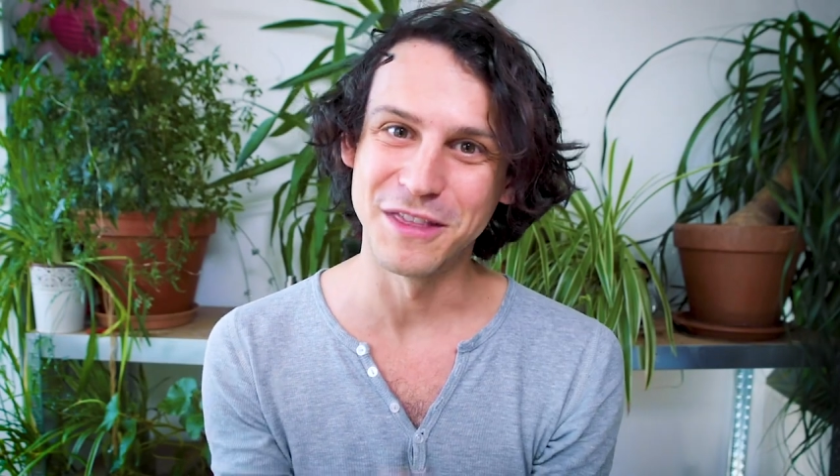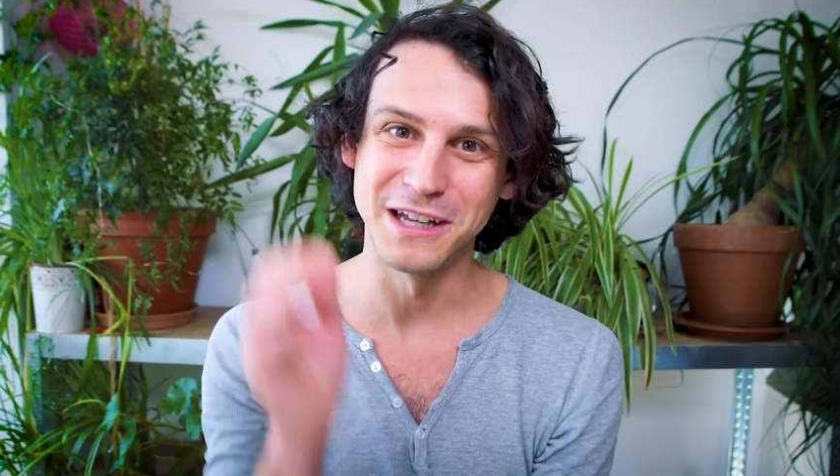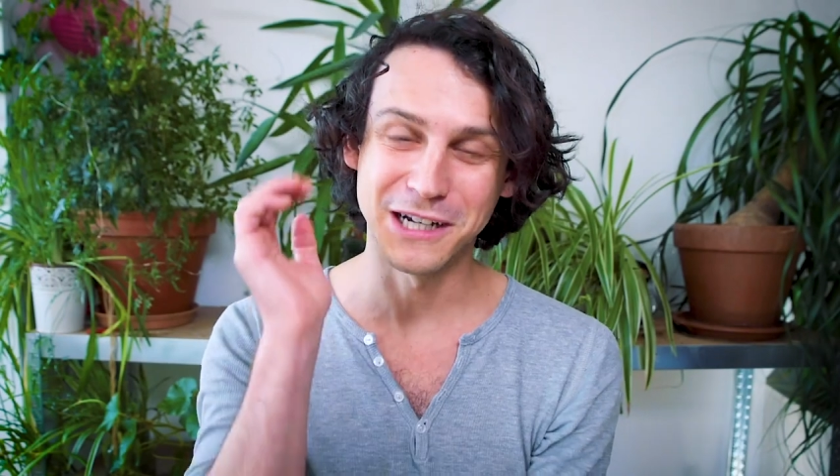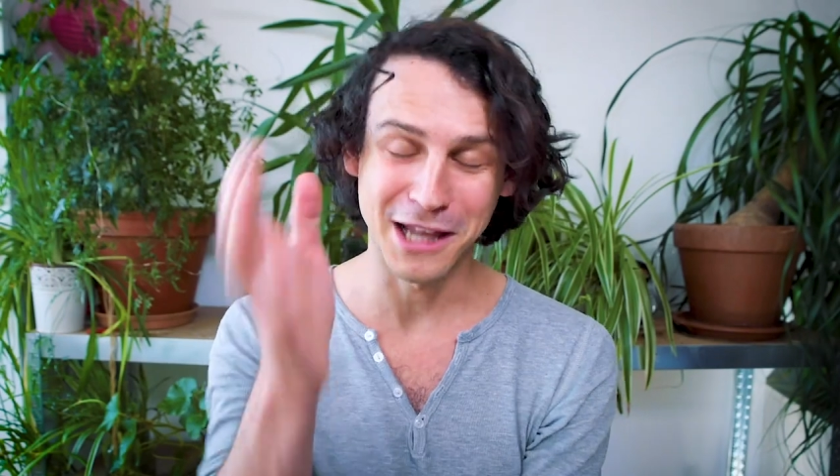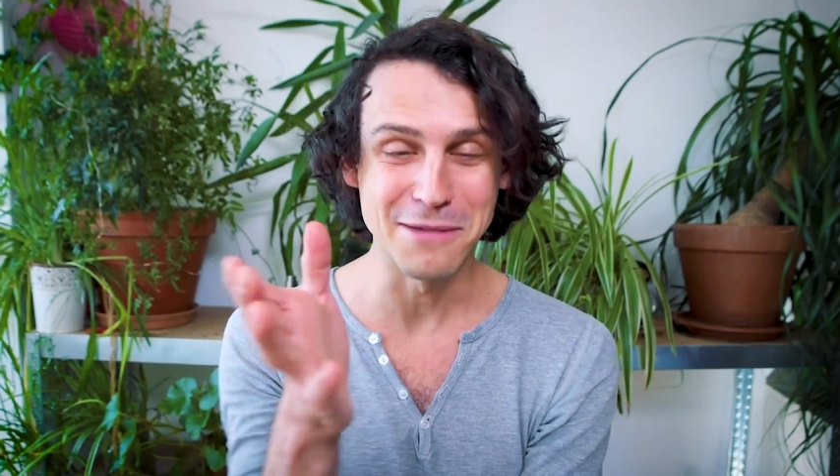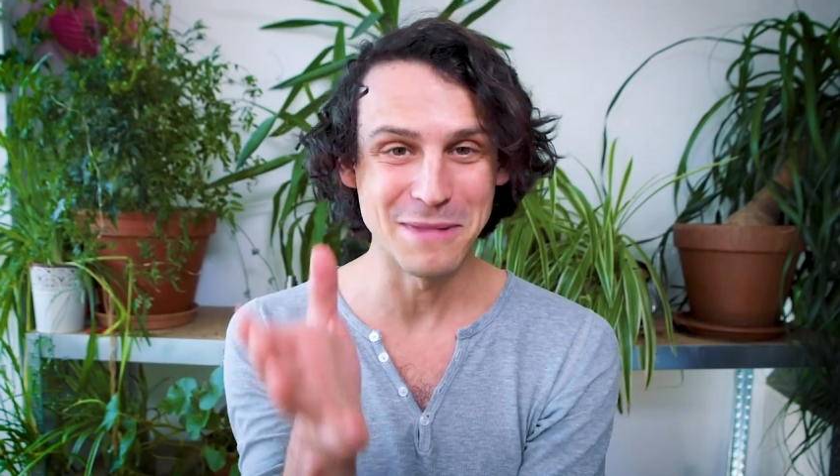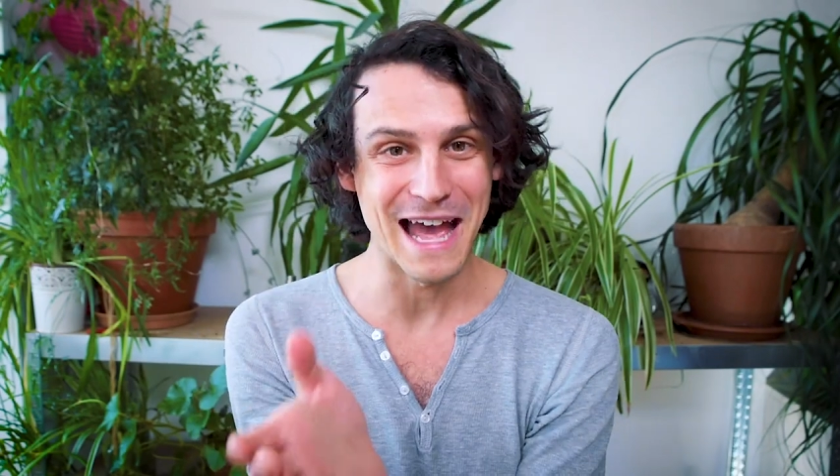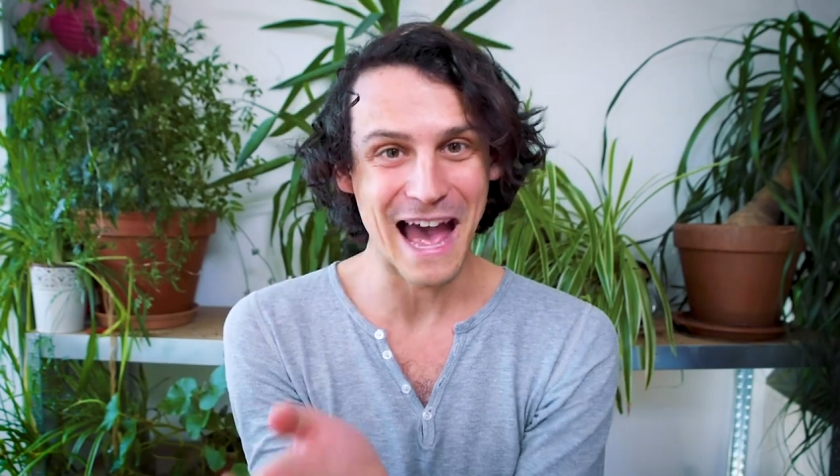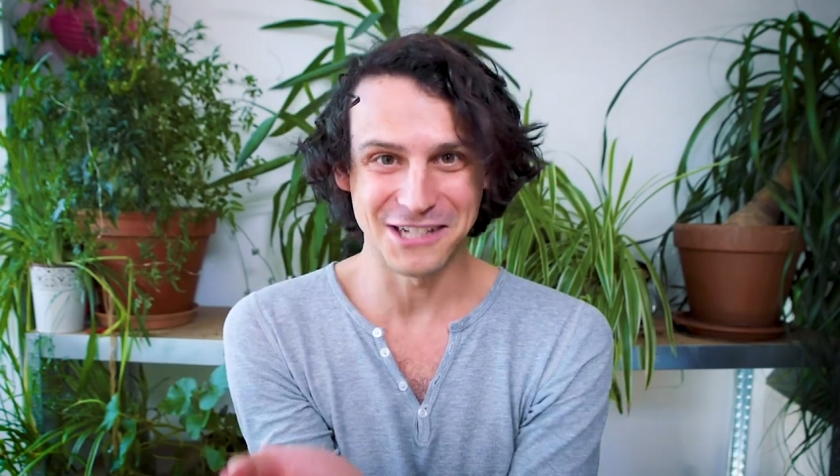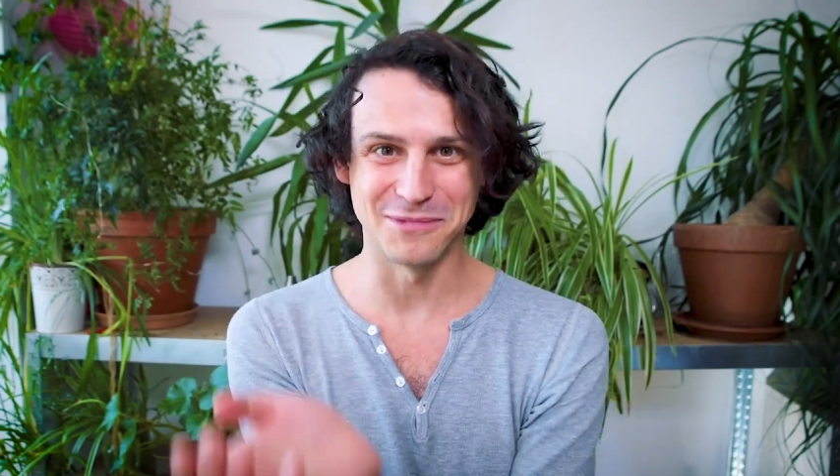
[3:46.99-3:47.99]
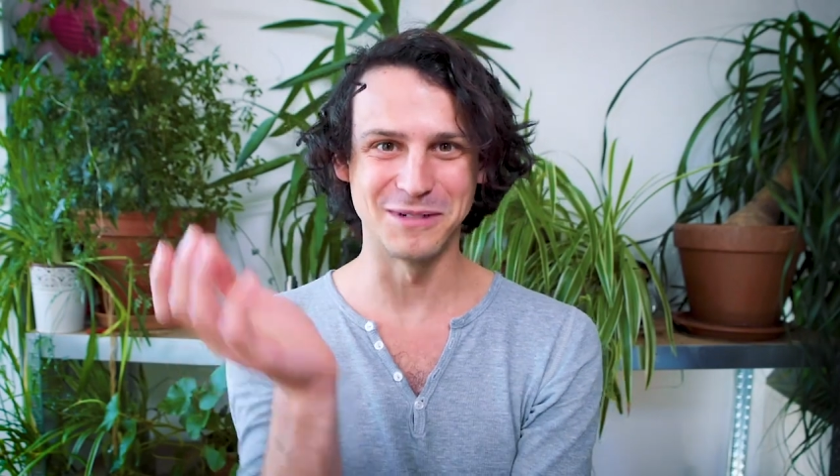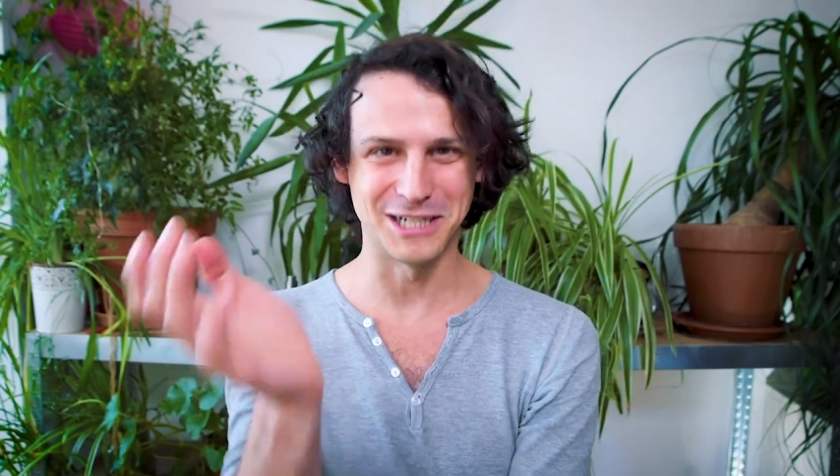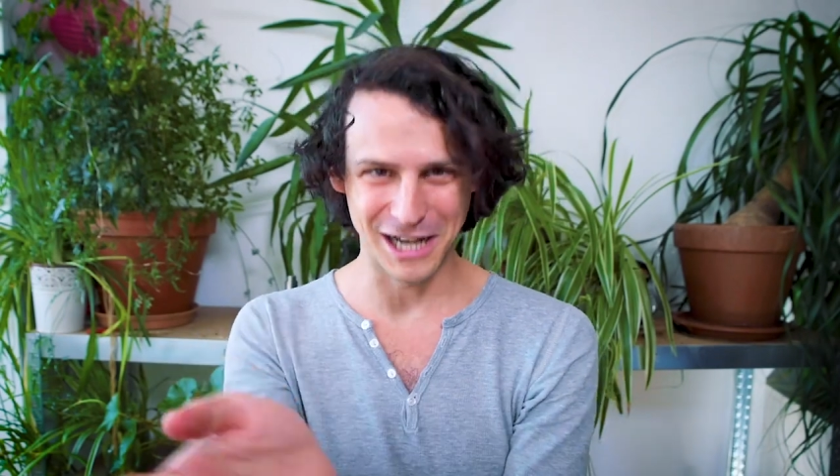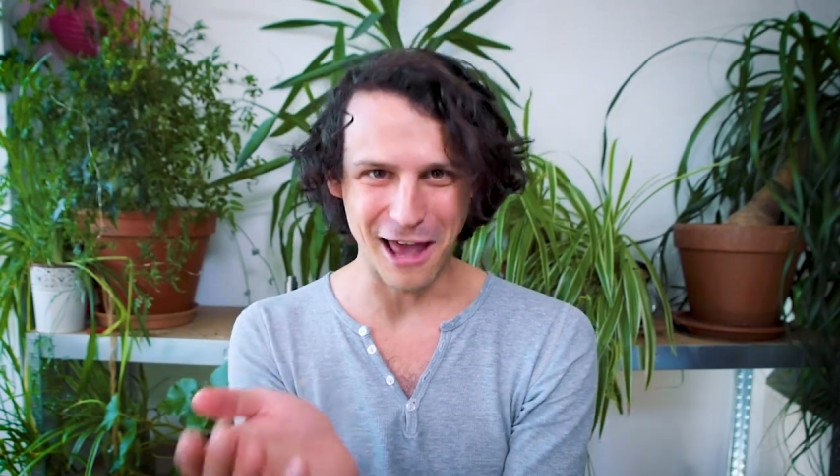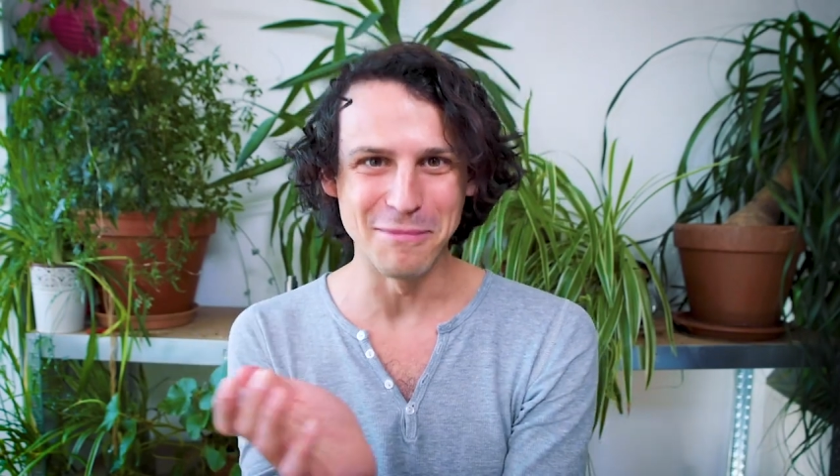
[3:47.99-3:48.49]
the ClimateAdam
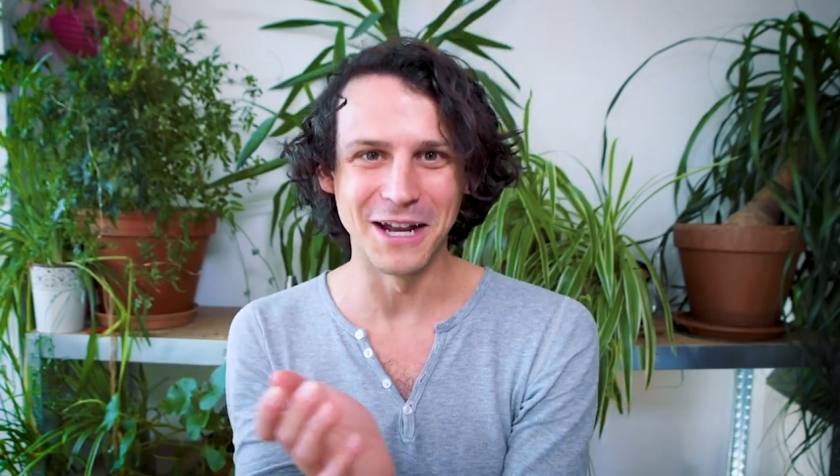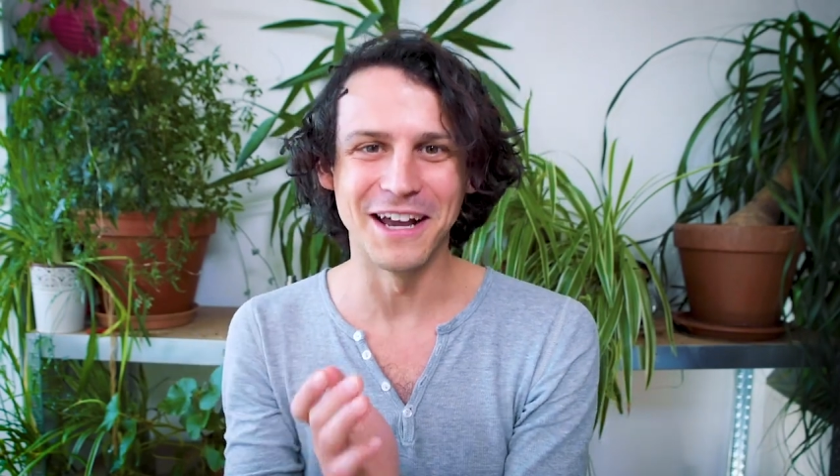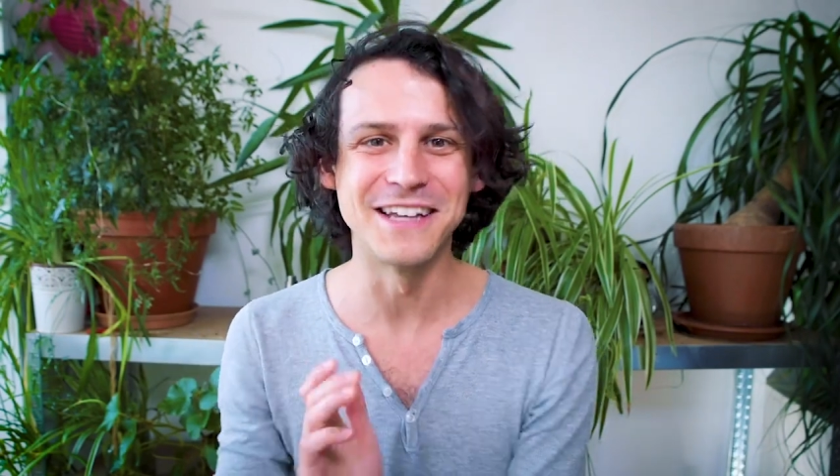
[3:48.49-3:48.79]
Climate